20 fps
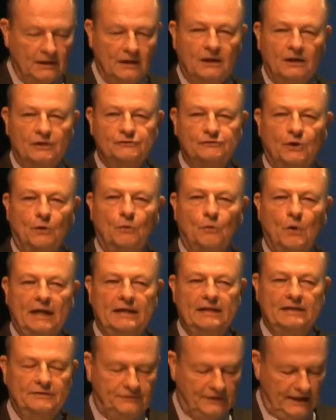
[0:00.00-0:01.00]
So what
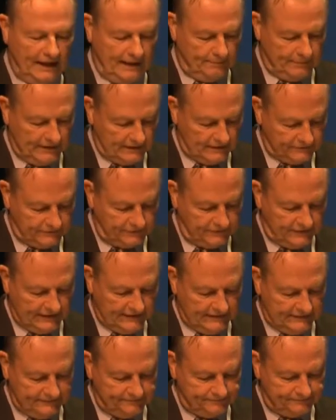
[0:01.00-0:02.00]
is happiness then?
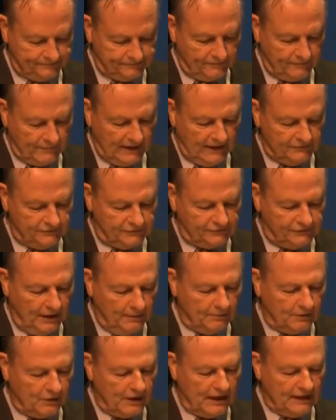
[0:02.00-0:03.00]
In
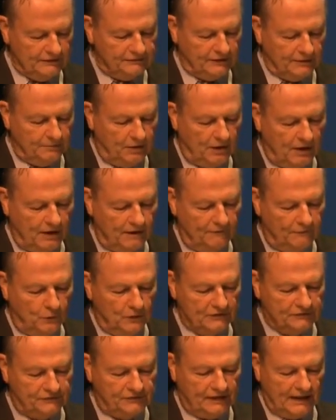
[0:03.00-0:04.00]
summarizing part of
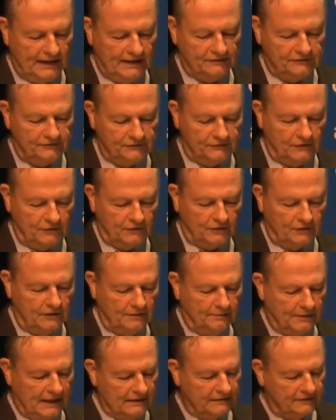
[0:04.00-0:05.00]
what science has learned
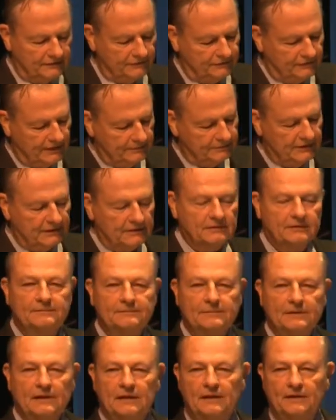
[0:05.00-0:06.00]
about the subject,
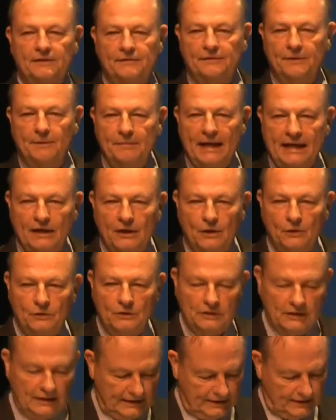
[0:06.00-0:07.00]
the Mayo
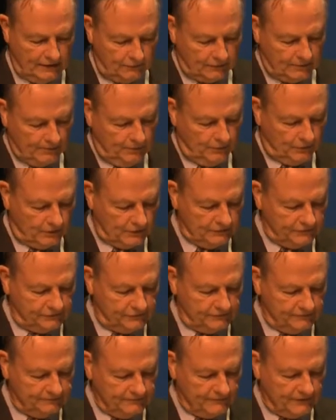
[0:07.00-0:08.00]
Clinic
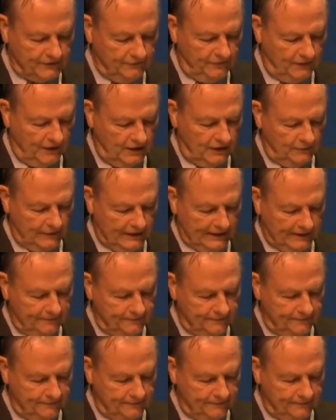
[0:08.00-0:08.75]
reports the following.